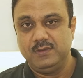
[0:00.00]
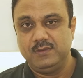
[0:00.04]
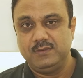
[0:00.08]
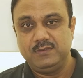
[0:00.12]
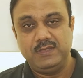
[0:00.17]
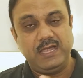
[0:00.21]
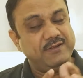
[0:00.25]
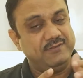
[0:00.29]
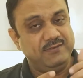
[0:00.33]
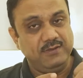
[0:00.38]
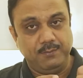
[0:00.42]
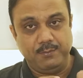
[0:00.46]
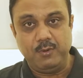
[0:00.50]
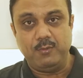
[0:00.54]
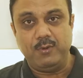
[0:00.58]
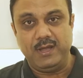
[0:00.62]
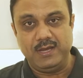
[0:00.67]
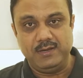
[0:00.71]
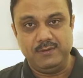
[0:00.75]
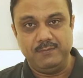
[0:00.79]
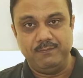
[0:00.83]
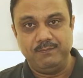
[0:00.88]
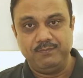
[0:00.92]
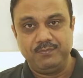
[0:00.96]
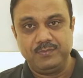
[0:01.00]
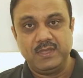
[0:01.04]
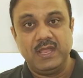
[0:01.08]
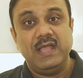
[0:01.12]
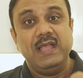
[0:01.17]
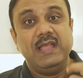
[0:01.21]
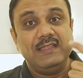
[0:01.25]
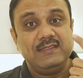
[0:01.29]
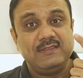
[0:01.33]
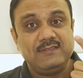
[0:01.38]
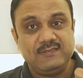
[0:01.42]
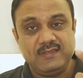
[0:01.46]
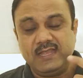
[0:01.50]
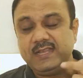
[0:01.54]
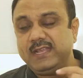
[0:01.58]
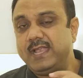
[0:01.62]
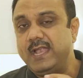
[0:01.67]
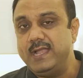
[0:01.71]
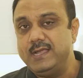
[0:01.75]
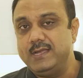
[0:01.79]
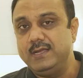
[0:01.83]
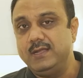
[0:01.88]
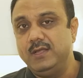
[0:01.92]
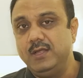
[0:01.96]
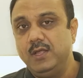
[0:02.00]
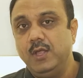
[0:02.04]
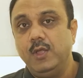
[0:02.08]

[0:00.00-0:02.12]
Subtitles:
That's number one. Second,